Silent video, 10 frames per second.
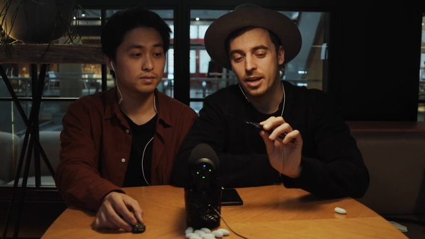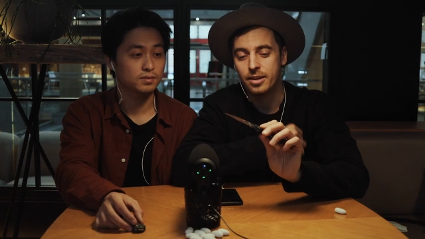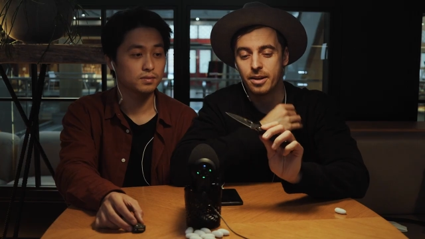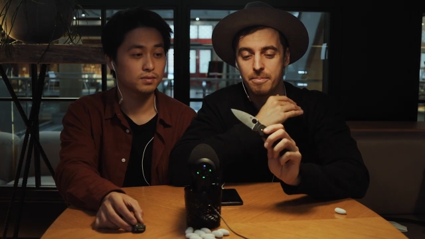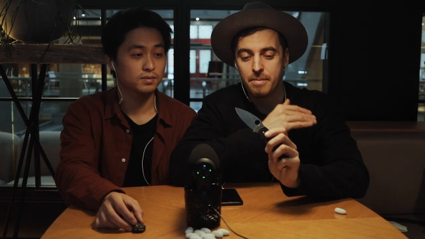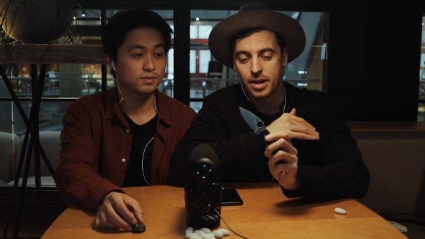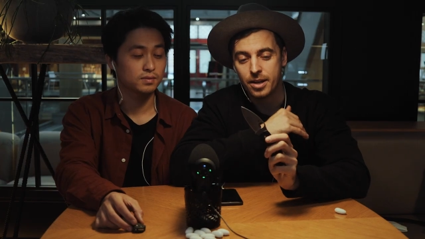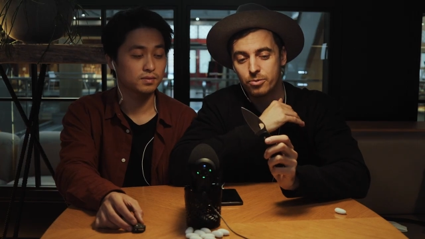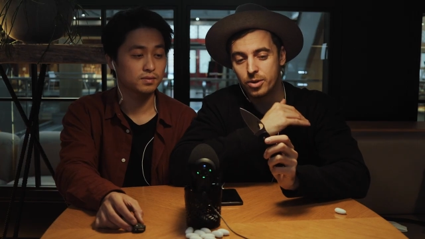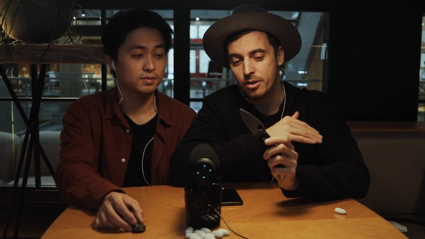Speaker 1: and uh,
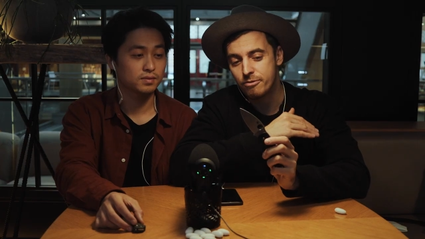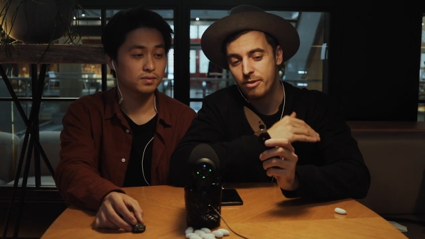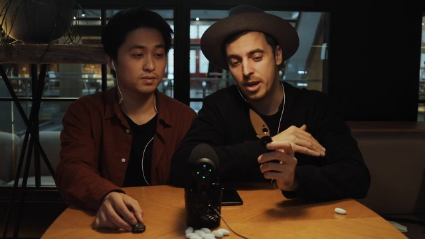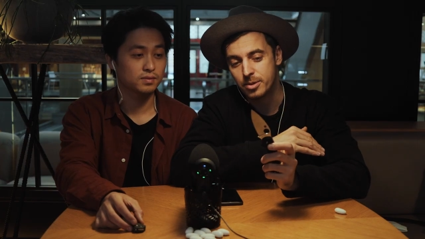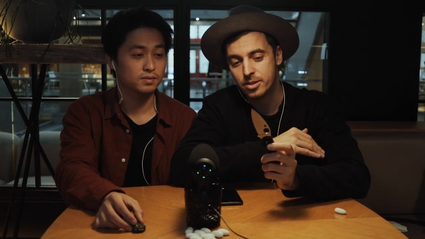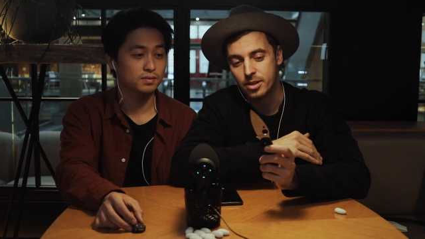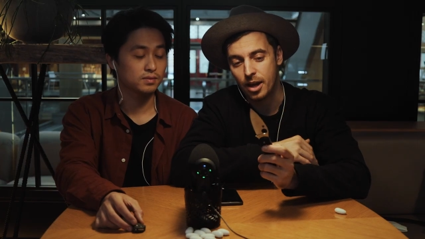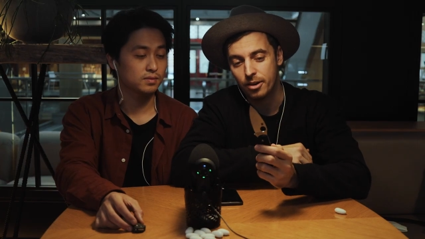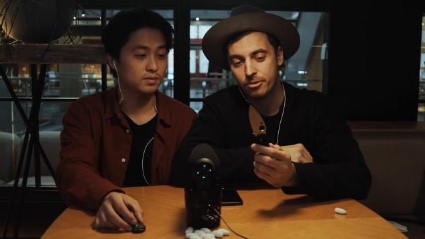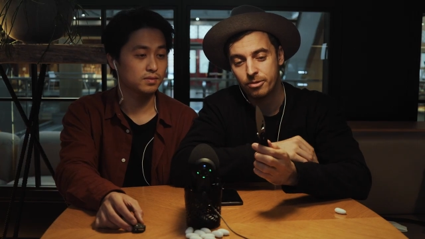many really famous
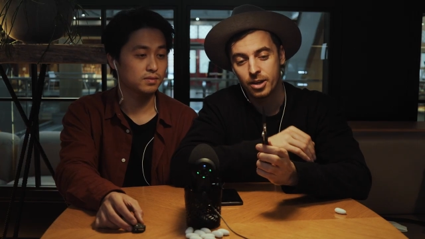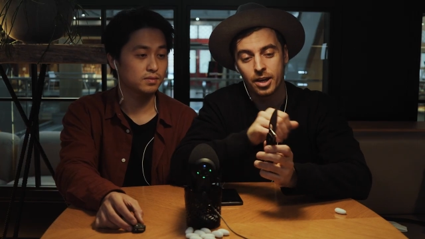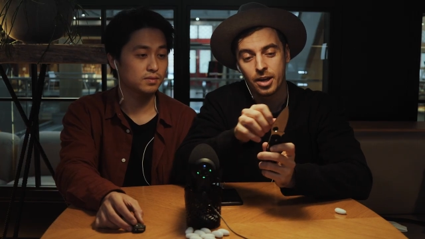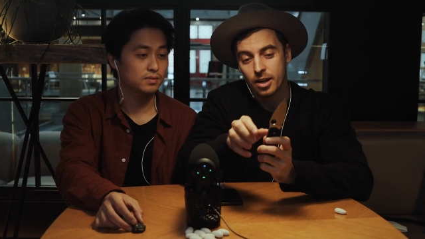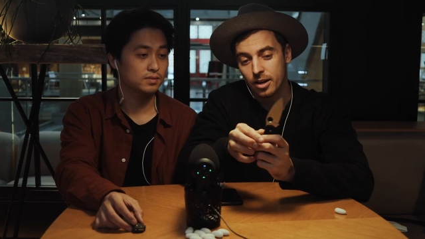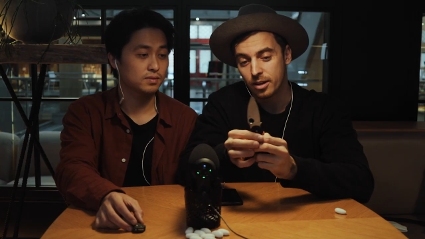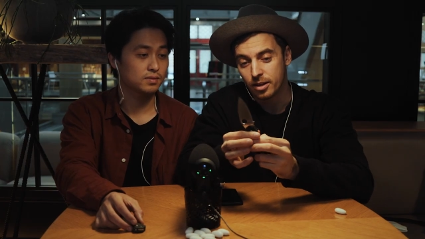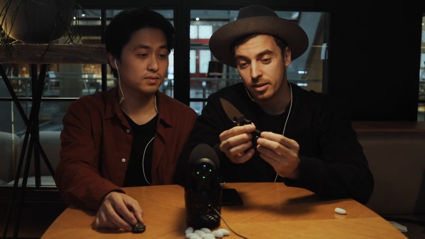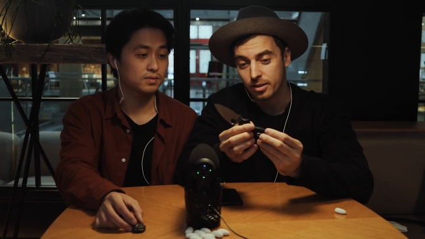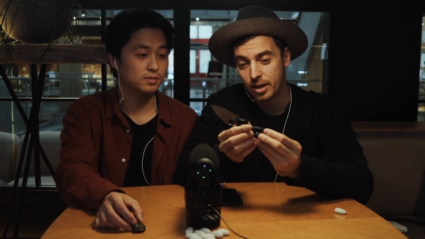knife.
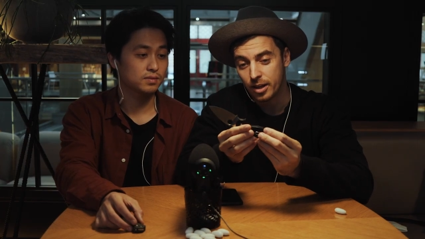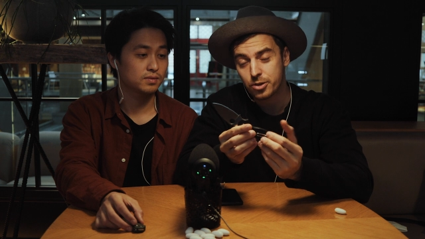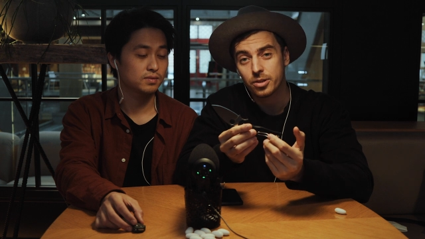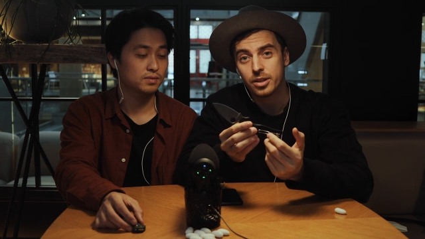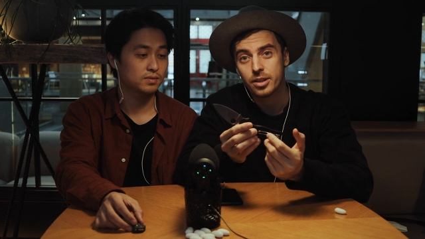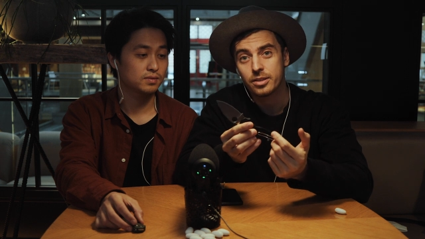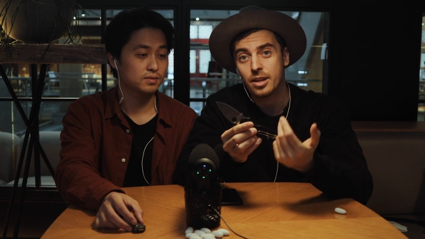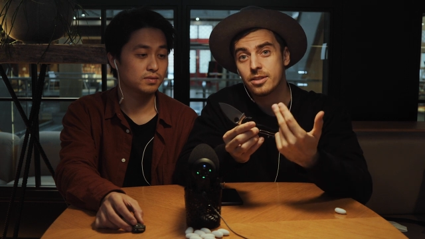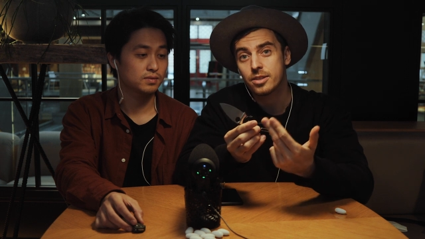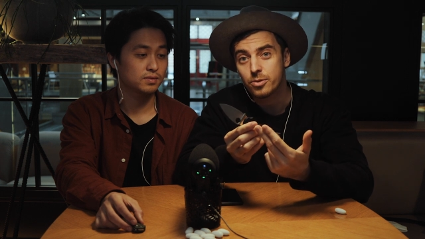Uh, actually,
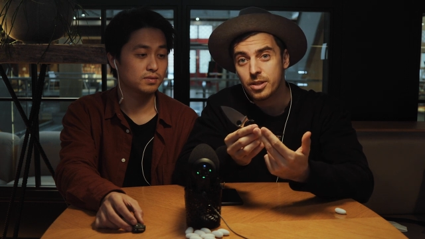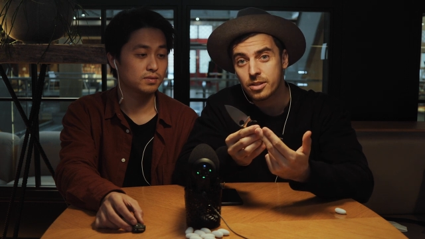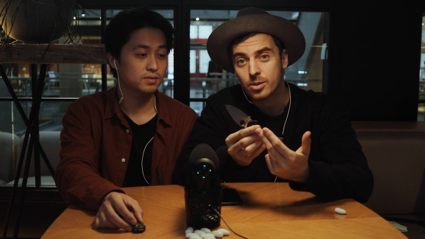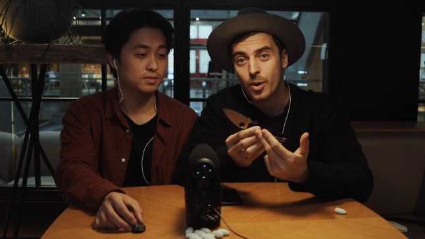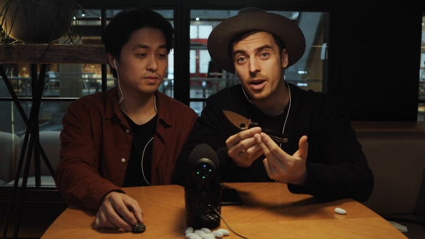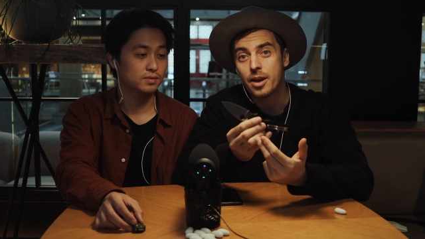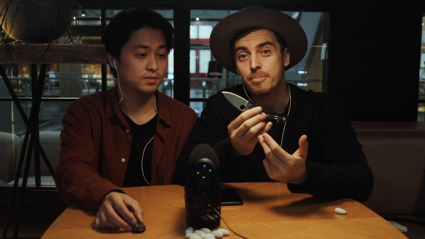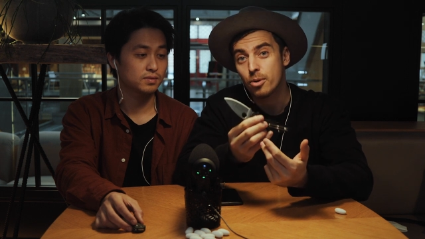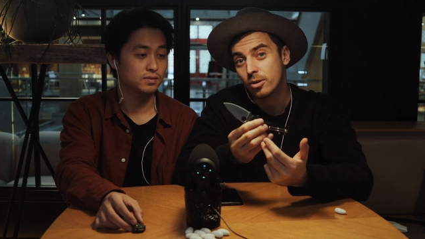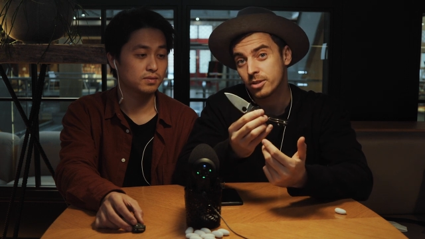that's the reason why I
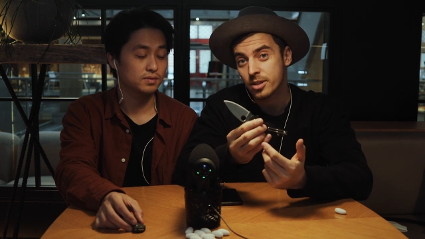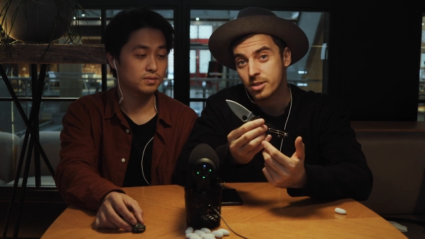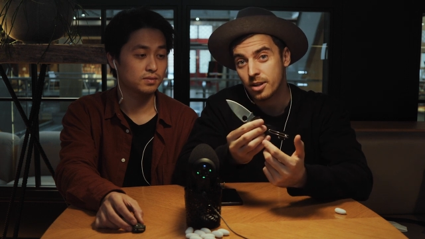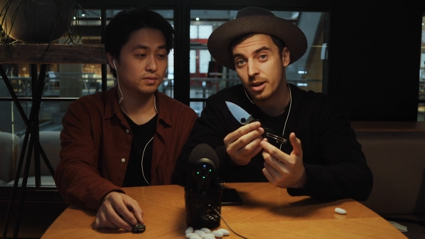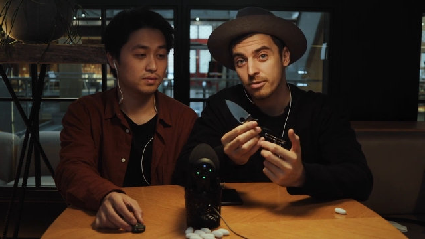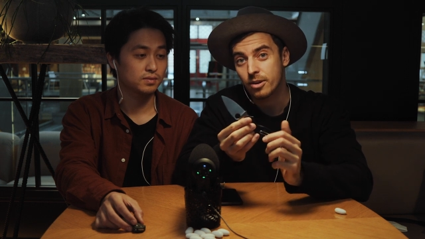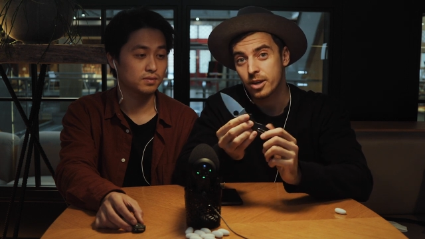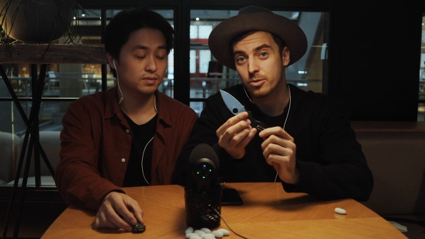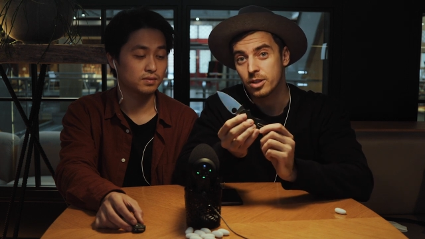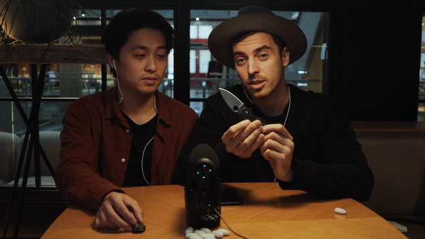bought this knife. I
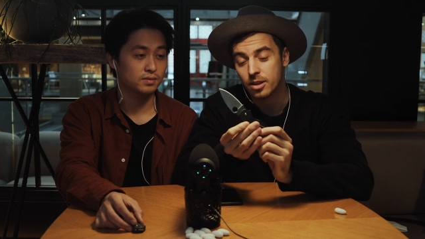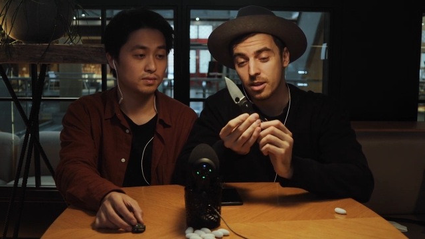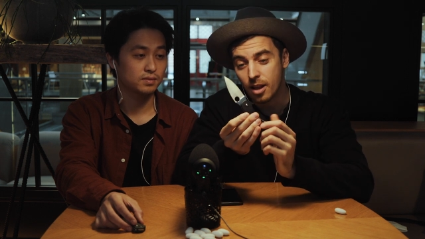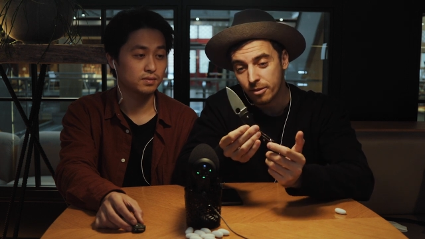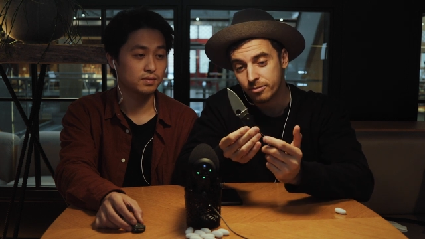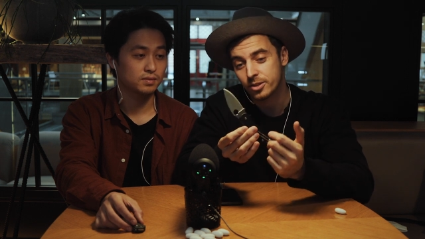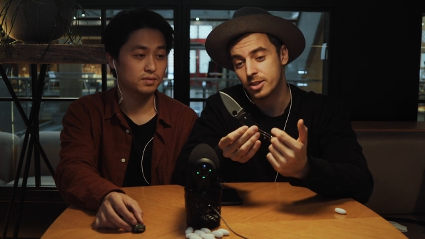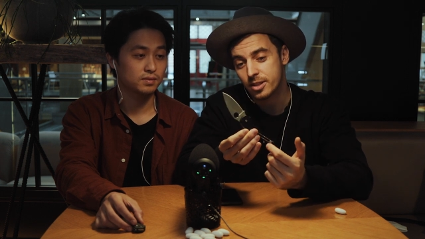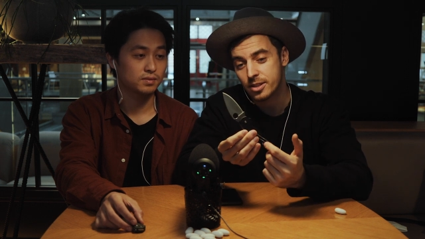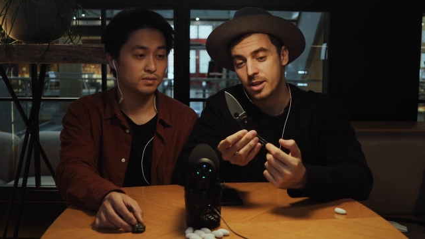really love
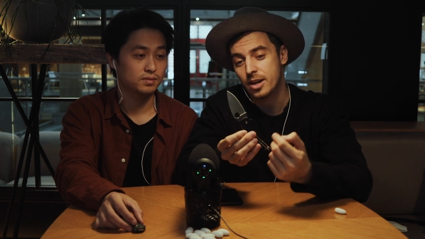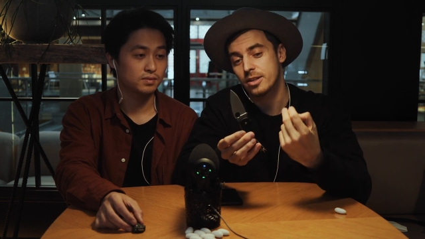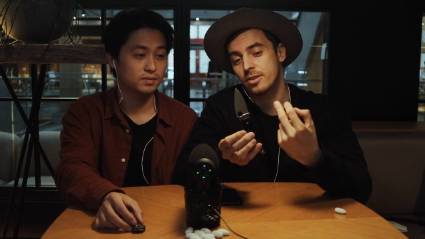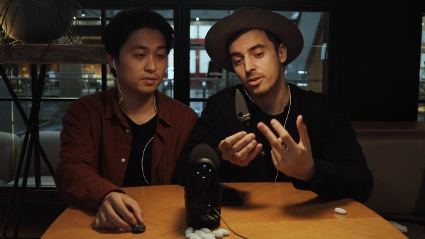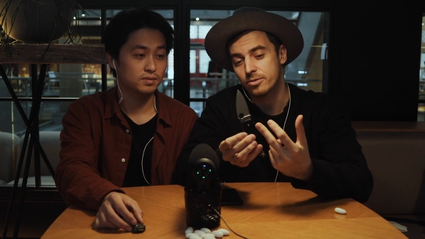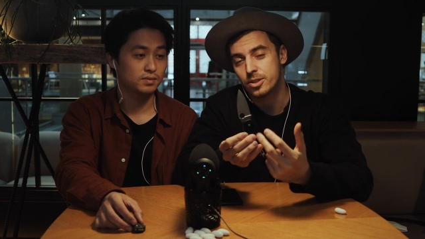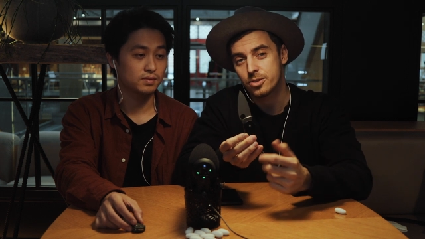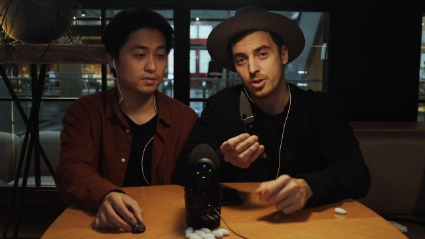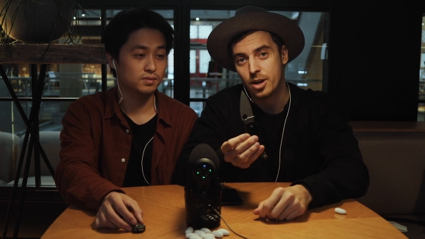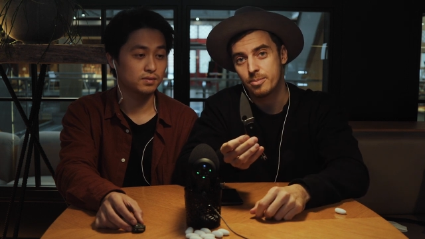the design of
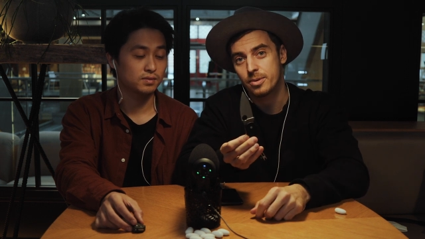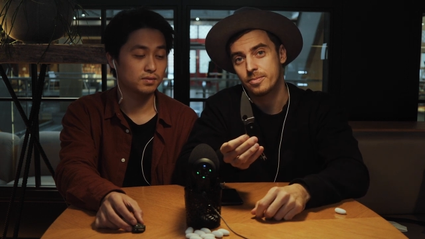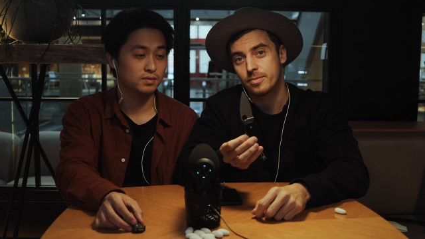this shape.